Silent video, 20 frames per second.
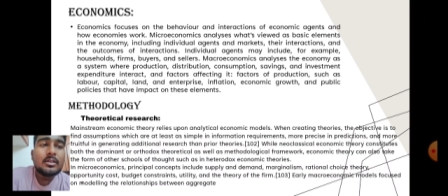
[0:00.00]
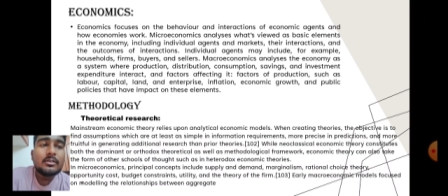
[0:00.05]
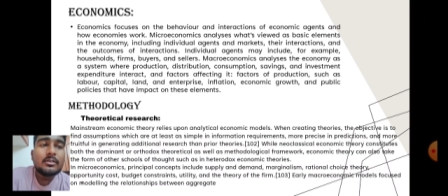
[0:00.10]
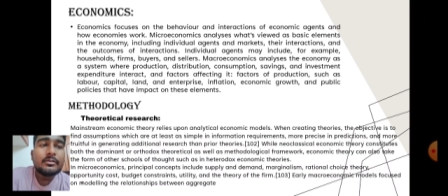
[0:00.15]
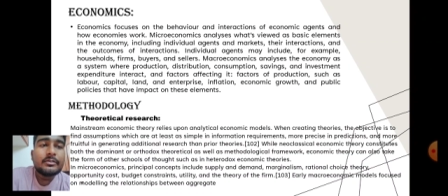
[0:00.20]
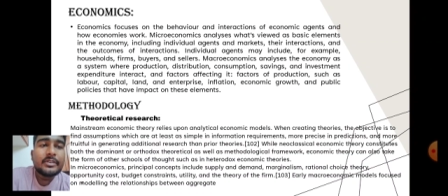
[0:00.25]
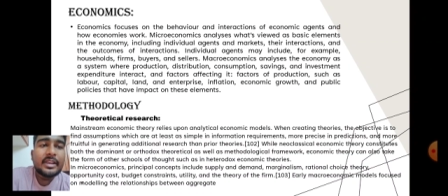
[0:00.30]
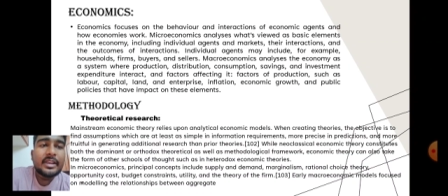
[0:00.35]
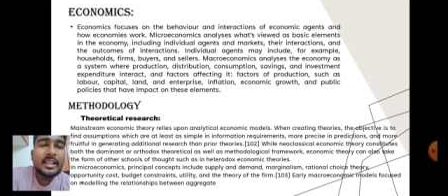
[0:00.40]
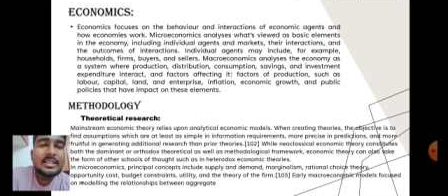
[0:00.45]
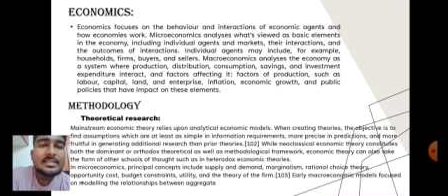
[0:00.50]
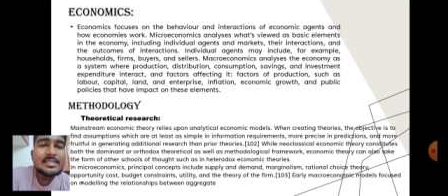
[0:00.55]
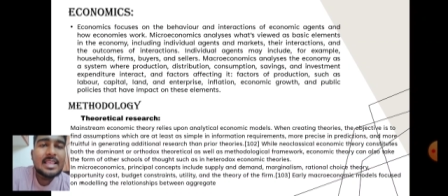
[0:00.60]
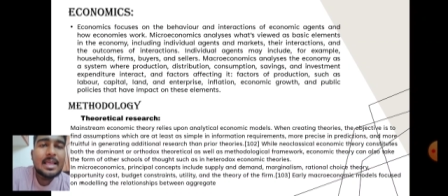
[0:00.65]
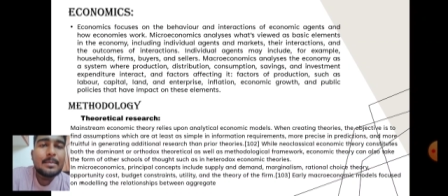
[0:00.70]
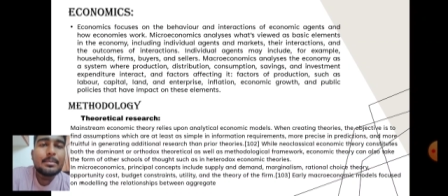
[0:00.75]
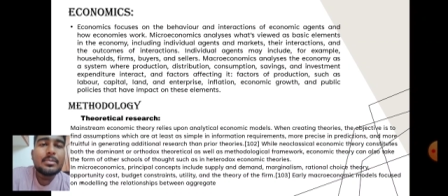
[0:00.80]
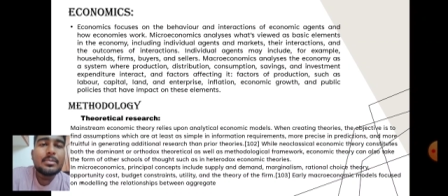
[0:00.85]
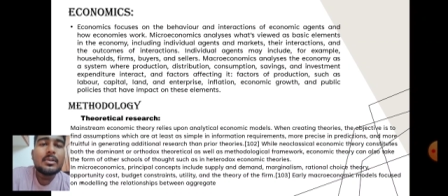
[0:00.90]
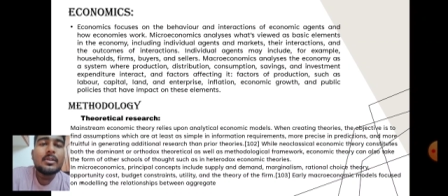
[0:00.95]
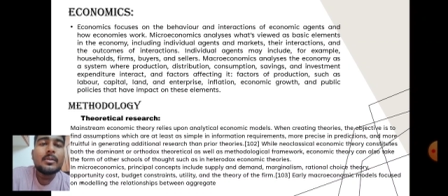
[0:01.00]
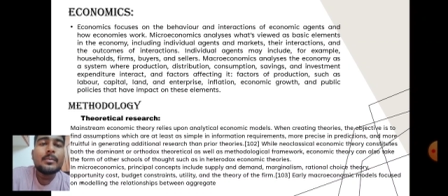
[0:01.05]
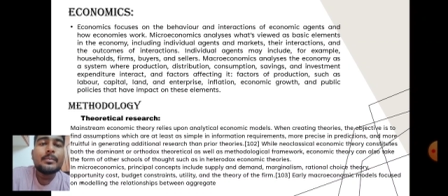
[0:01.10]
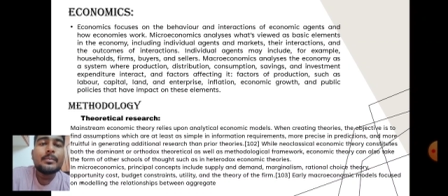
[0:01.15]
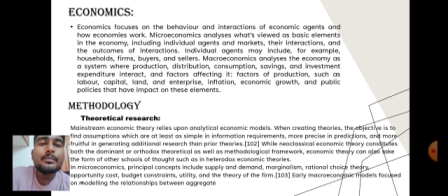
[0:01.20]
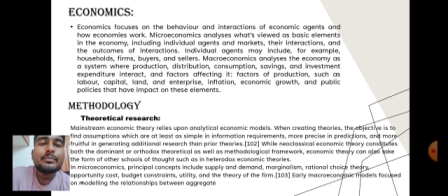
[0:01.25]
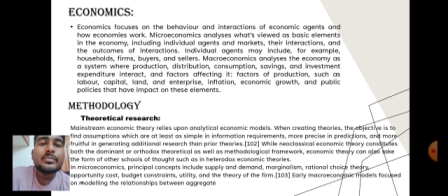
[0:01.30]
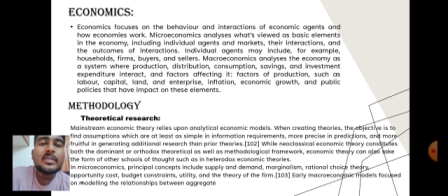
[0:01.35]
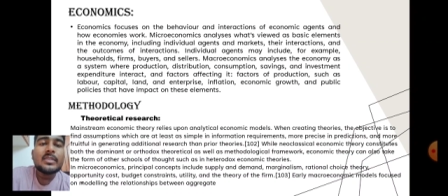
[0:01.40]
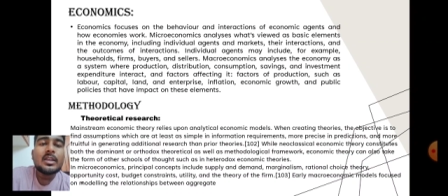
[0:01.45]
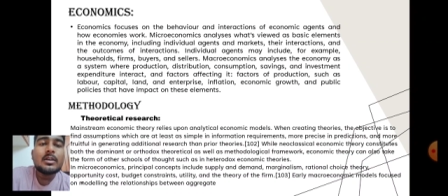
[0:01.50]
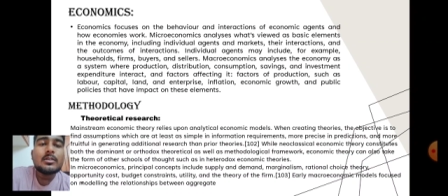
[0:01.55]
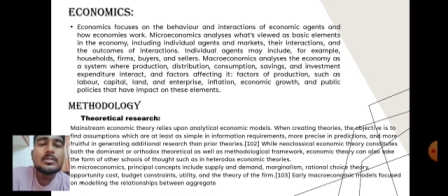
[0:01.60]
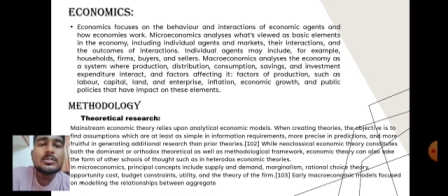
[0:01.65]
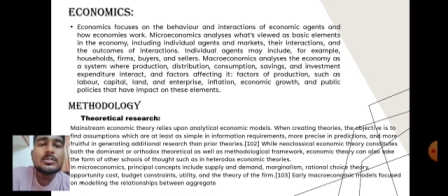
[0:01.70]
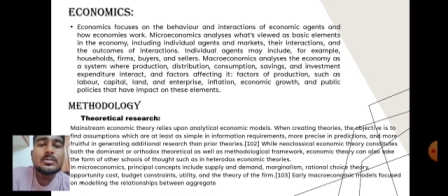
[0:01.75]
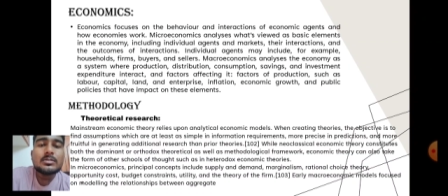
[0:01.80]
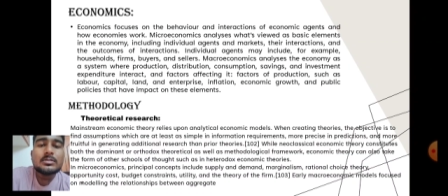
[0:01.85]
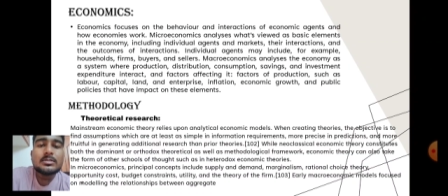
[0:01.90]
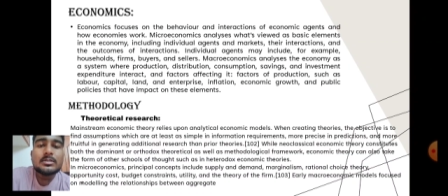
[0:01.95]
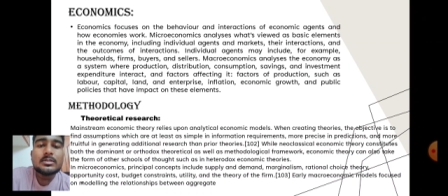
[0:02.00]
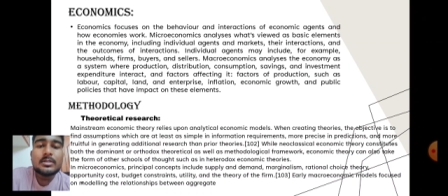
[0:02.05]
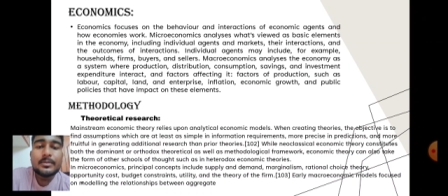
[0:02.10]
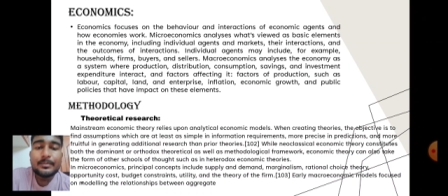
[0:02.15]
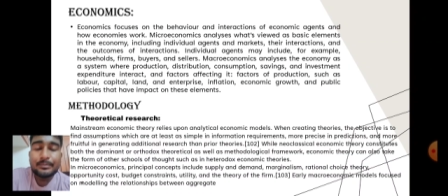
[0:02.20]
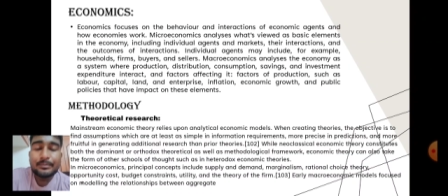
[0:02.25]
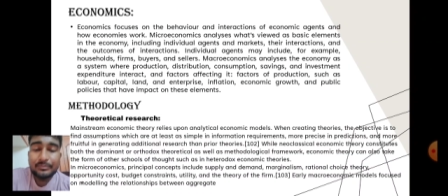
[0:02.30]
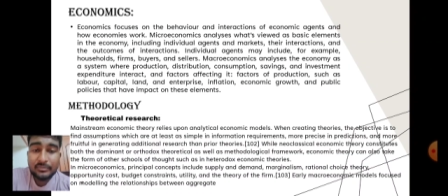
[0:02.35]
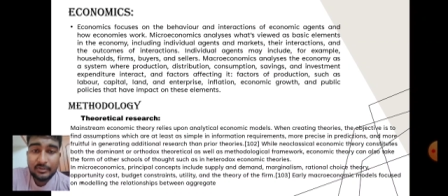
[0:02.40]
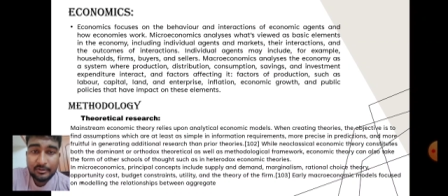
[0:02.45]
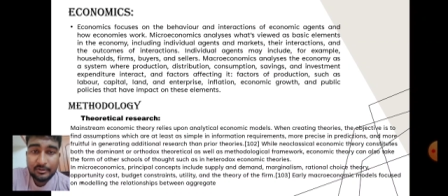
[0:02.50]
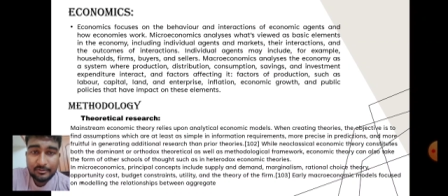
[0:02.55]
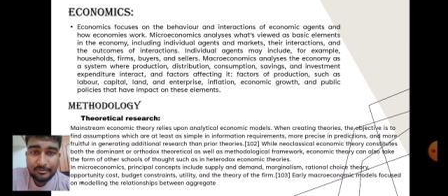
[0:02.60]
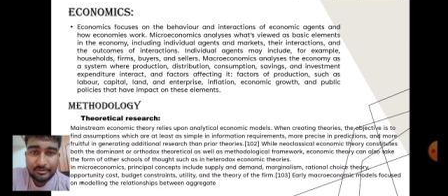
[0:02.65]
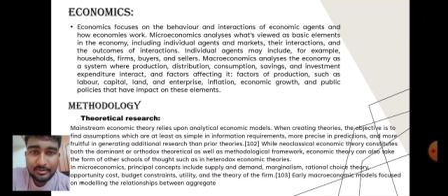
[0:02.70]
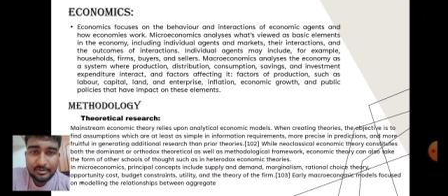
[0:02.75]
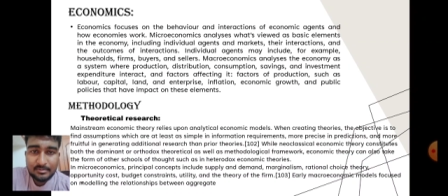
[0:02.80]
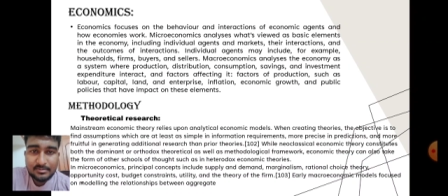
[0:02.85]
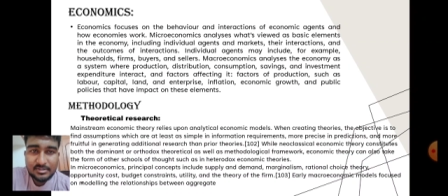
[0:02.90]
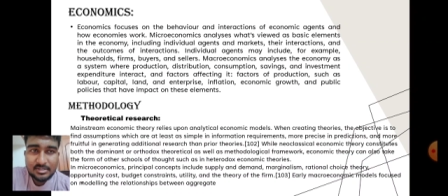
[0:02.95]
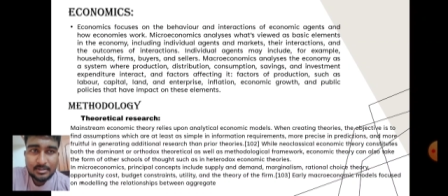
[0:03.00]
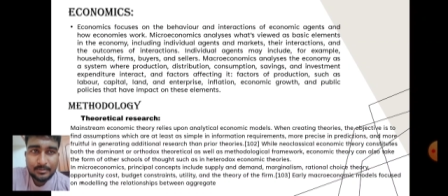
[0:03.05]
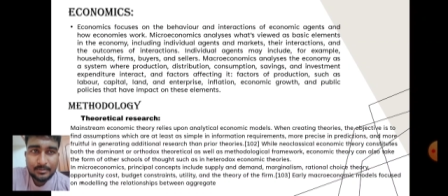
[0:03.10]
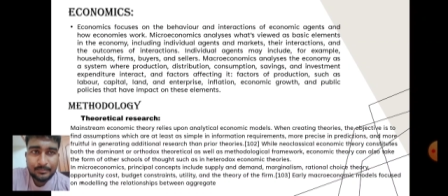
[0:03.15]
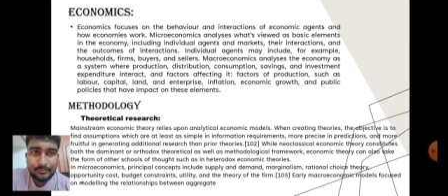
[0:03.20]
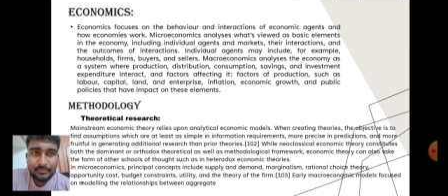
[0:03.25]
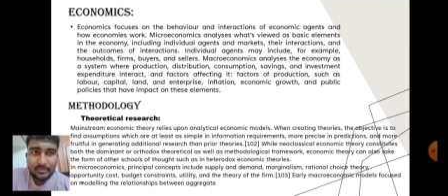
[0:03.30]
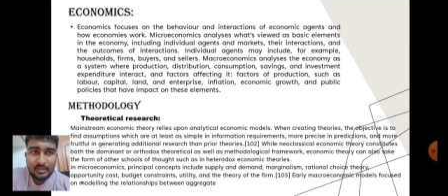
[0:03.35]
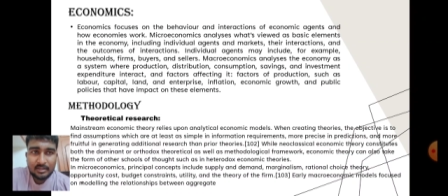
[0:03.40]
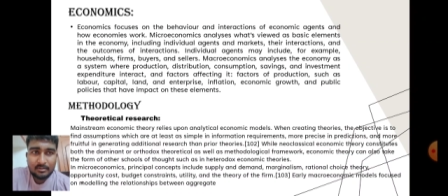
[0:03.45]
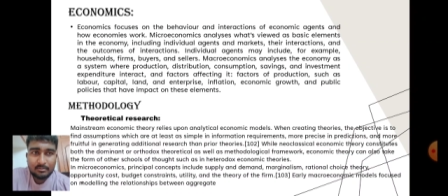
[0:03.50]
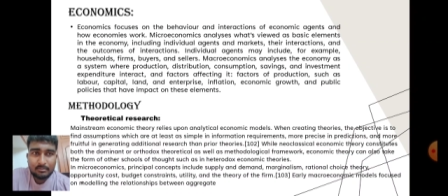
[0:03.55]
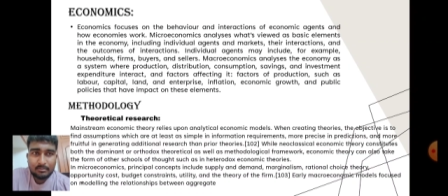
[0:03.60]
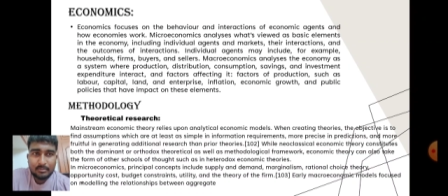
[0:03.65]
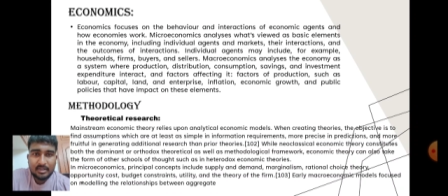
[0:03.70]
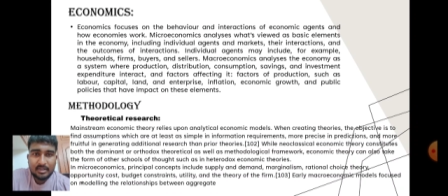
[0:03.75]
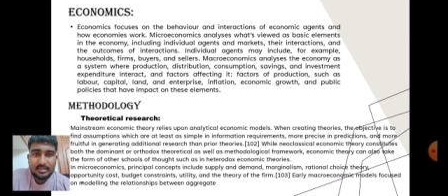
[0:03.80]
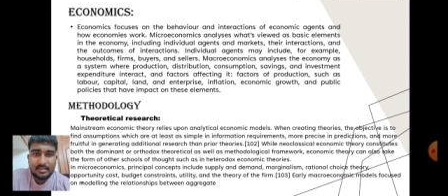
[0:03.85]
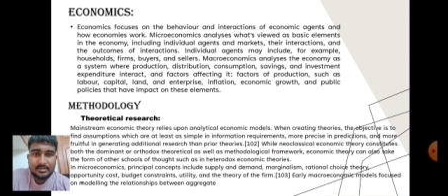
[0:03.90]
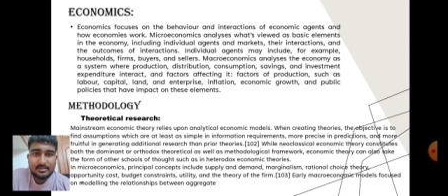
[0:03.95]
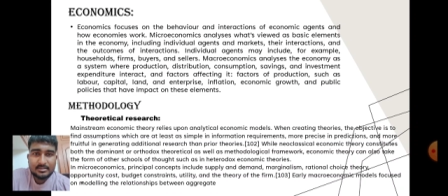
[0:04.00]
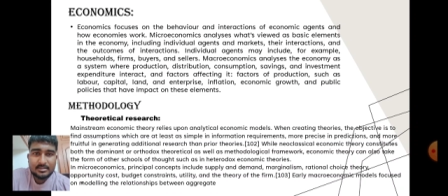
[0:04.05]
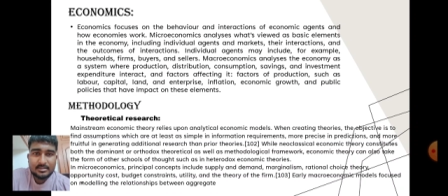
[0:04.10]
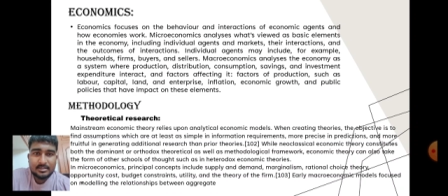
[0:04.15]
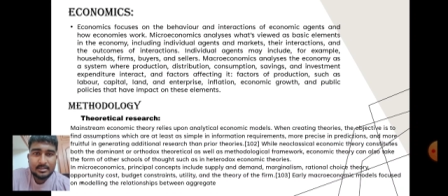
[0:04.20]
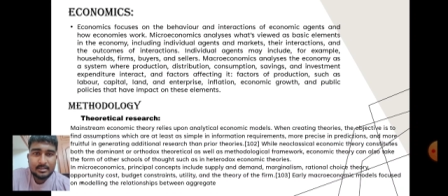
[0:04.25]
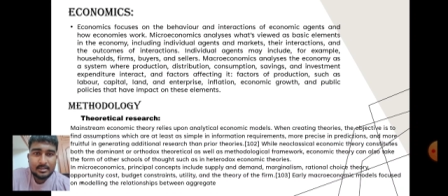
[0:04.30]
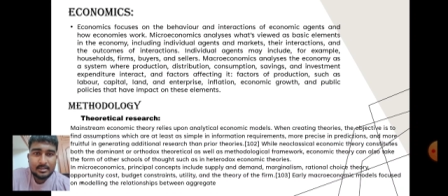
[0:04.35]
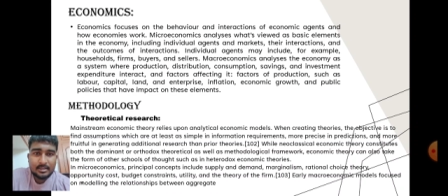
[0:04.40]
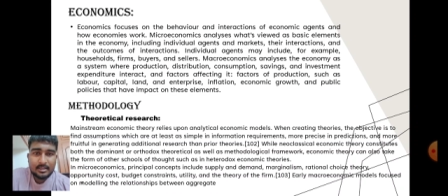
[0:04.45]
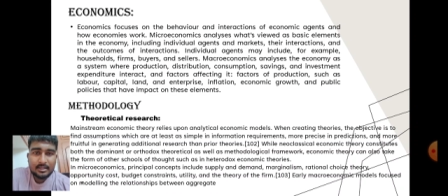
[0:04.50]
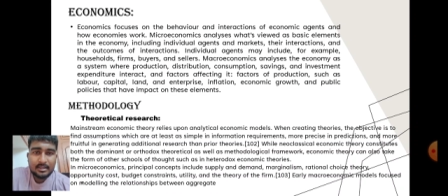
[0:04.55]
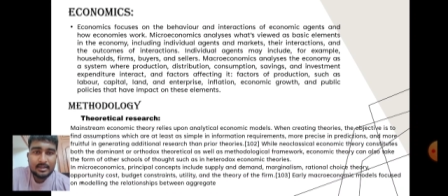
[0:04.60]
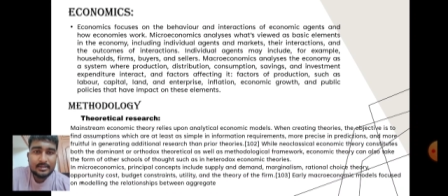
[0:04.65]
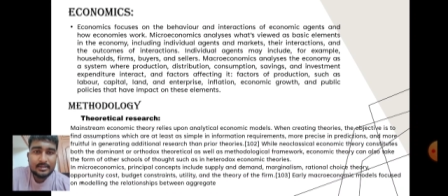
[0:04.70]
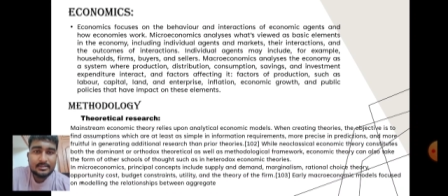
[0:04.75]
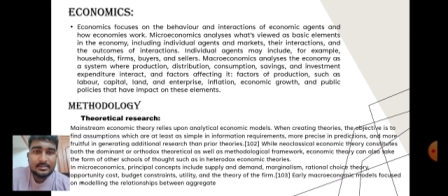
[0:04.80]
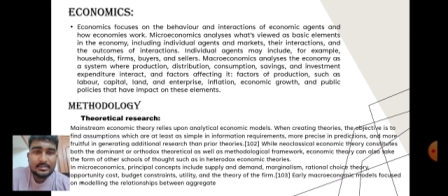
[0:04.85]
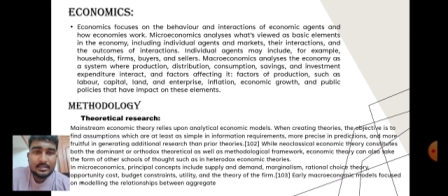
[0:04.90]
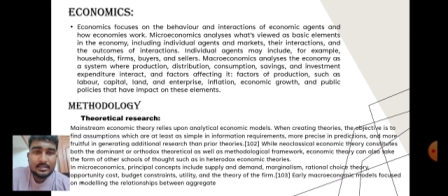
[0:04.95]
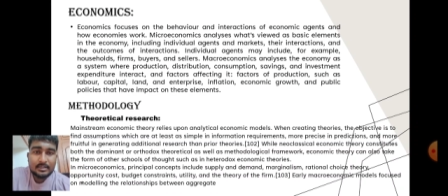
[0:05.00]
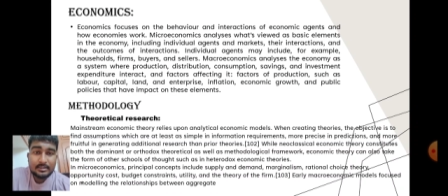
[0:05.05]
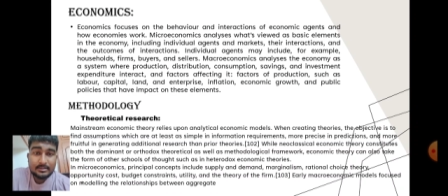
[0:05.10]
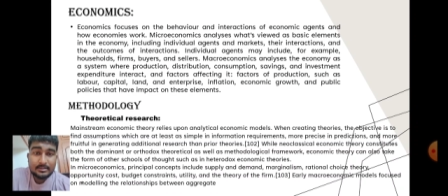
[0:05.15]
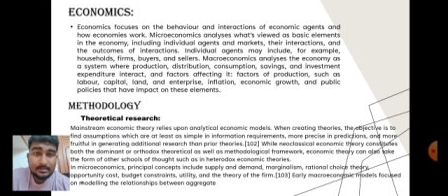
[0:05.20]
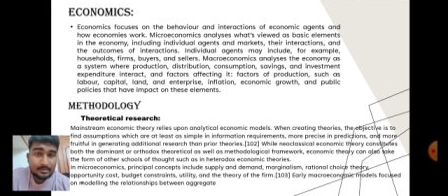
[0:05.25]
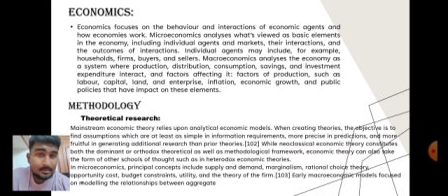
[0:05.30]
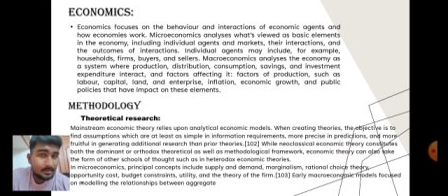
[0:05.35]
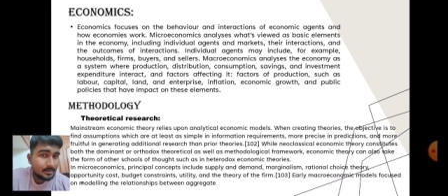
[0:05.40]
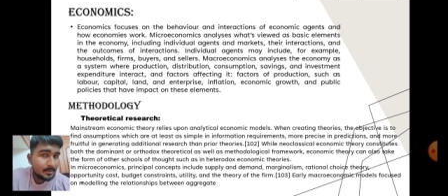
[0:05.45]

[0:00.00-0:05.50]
for example, households, firms, buyers, and sellers.